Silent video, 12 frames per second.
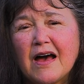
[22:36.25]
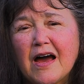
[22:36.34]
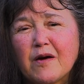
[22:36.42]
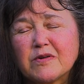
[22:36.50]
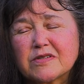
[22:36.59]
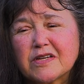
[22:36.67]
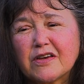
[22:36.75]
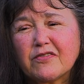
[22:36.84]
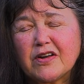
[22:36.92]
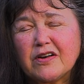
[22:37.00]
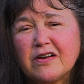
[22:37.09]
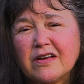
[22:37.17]
I was
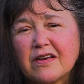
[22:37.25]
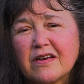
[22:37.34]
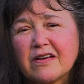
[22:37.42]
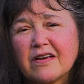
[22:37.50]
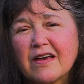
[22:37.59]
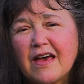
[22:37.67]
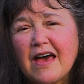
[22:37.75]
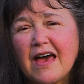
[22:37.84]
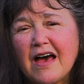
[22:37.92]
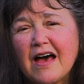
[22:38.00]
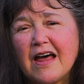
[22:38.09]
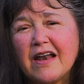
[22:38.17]
given
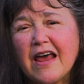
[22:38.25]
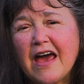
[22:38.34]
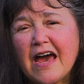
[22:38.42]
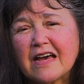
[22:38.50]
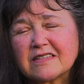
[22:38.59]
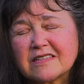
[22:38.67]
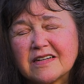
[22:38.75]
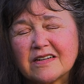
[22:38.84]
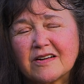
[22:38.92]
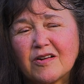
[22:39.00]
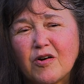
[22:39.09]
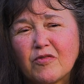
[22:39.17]
an
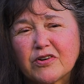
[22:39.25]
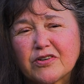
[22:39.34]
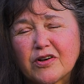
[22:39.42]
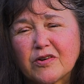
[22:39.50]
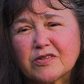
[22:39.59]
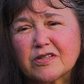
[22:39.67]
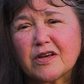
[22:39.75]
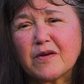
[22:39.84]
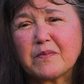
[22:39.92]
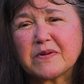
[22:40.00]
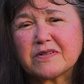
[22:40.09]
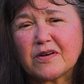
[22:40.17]
accidental overdose
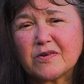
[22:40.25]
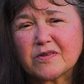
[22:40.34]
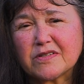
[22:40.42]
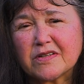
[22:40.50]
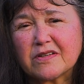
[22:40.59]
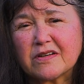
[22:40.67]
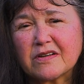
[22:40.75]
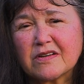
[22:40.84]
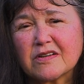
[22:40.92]
of Pitocin,